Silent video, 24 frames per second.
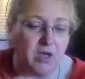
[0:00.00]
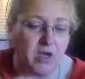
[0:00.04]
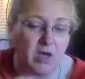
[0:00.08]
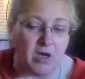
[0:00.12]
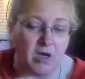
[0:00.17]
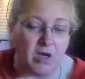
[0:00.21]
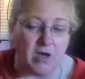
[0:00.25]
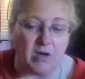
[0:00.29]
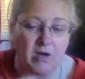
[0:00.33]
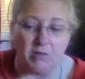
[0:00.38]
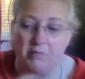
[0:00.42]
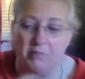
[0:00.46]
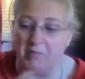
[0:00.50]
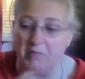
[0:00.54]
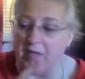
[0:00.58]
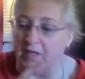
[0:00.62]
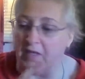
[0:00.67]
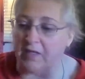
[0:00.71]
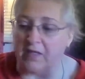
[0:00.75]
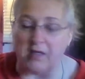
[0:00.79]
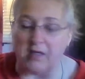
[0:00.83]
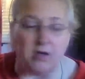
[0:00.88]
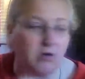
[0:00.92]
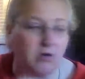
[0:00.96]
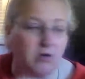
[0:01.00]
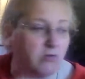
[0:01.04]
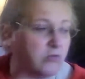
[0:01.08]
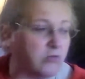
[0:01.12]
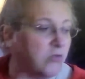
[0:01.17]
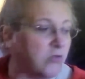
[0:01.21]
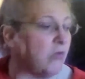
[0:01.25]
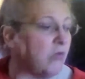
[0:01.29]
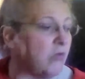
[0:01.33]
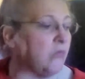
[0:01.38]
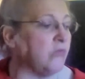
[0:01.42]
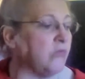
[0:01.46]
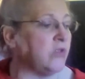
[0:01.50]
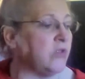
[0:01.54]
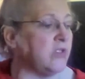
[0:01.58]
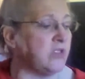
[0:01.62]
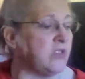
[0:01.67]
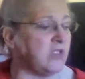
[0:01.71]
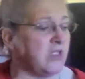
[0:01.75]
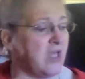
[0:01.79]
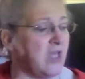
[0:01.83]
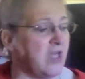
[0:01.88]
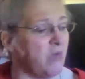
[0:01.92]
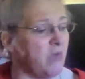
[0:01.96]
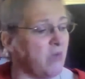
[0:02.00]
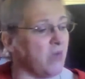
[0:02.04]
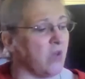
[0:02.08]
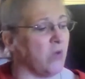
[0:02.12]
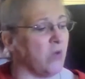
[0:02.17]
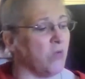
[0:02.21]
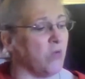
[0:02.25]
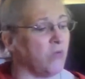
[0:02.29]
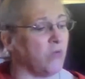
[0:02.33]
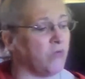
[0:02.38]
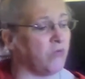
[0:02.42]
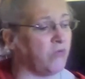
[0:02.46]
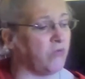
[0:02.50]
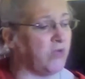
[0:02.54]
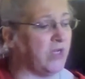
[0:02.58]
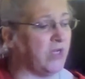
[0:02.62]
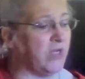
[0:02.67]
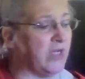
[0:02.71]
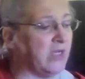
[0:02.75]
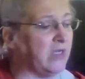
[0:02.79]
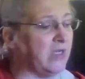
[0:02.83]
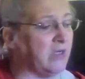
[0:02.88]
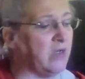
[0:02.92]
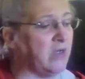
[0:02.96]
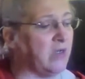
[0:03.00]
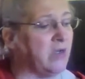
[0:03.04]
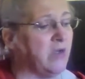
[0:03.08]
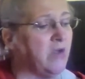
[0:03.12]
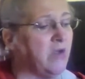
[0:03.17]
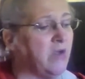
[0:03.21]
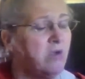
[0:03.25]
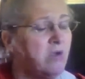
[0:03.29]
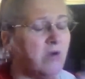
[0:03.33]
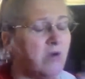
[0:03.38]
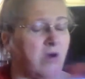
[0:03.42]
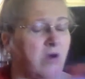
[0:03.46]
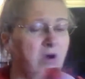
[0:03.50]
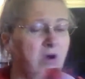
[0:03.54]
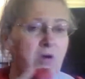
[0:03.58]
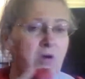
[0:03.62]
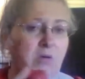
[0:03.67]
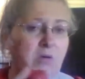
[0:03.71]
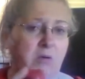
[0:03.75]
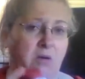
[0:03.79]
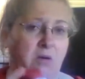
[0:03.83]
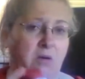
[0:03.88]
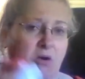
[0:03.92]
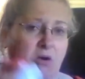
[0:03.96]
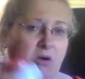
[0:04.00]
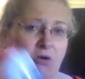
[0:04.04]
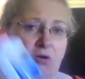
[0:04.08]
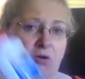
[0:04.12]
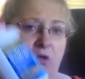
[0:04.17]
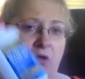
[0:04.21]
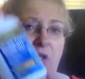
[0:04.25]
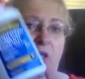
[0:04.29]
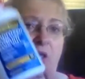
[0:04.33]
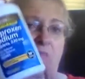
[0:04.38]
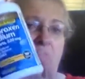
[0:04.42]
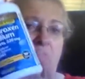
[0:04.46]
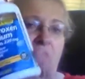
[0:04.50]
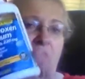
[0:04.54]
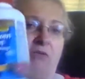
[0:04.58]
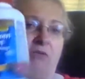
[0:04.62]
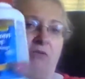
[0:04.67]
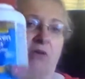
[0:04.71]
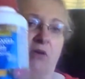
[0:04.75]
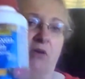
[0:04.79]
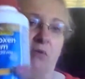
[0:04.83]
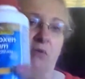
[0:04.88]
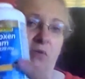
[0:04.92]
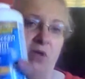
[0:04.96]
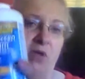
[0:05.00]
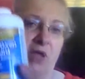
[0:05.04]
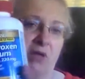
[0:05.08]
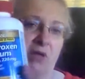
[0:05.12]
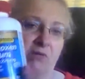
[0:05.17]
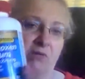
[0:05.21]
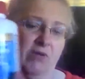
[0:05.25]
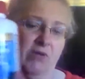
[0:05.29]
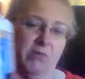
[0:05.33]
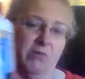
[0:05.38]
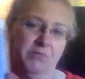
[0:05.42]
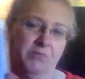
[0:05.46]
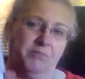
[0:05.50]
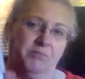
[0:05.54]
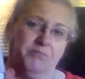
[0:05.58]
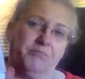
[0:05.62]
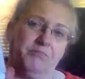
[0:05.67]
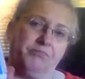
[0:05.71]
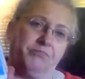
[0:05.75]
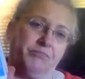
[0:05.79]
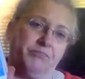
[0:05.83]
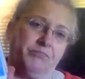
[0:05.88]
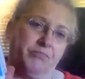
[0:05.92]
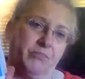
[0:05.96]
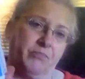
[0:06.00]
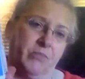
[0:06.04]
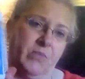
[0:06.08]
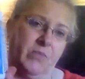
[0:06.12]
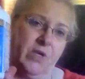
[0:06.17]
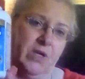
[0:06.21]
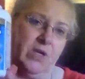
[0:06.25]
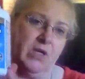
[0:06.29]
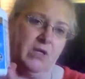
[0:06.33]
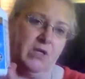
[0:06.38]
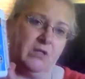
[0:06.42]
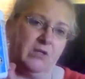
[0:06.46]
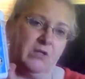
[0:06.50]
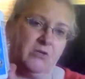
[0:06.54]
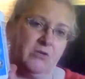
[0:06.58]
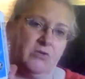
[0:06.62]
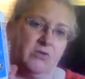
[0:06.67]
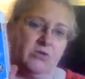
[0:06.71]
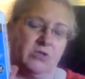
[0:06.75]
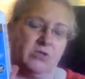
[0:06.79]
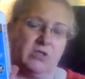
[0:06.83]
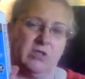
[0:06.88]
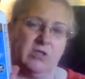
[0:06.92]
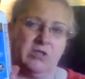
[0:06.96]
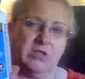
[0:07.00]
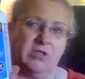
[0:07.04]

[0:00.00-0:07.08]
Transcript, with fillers: Um, and then also, this is how we order in our leave. We have, um, there's a